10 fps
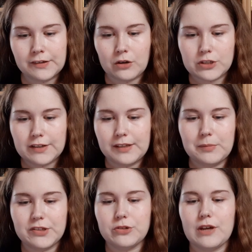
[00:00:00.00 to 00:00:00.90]
So she
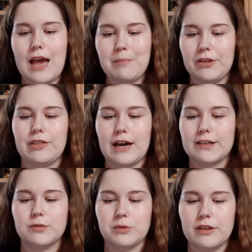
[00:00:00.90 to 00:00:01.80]
seems to
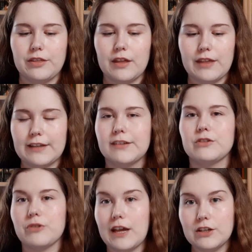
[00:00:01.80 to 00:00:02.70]
empathize with that
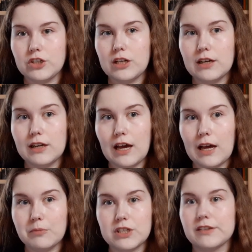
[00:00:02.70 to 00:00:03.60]
situation.
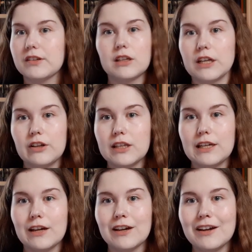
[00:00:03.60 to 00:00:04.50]
Um, she's
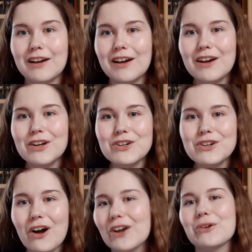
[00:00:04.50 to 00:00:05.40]
clearly
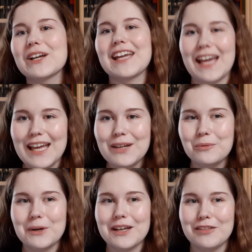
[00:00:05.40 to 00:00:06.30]
not okay
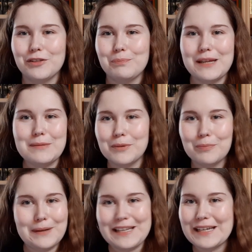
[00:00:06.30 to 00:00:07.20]
with people
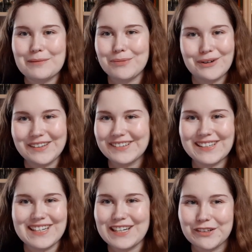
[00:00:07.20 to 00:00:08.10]
being
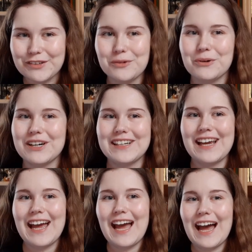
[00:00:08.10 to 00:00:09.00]
imprisoned in a sword.
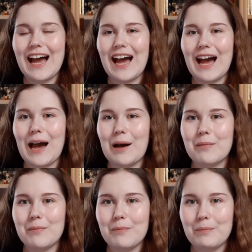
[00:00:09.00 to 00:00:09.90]

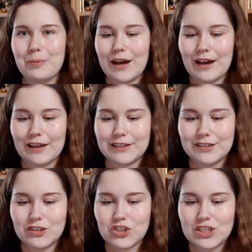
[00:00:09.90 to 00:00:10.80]
Um,
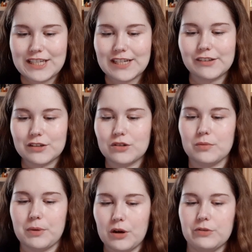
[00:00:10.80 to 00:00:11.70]
but she doesn't
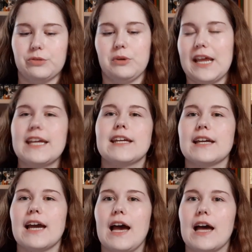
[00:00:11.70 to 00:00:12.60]
oppose
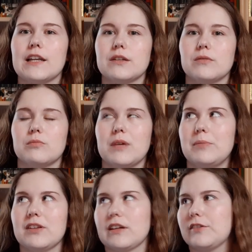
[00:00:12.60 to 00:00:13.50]
Rake, and
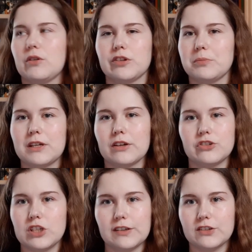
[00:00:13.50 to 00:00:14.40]
maybe that's also
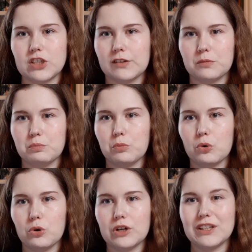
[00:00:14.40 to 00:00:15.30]
because she's just
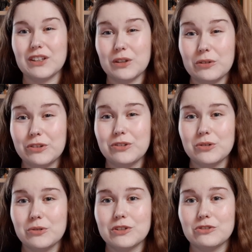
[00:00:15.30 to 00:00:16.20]
more used
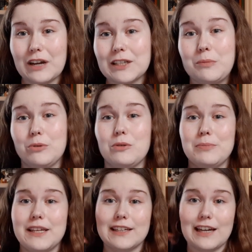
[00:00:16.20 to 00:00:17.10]
to Dragnipur
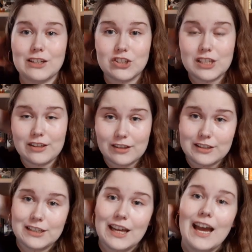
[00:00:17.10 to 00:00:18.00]
being
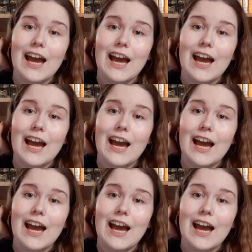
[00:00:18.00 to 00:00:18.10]
unsheathed,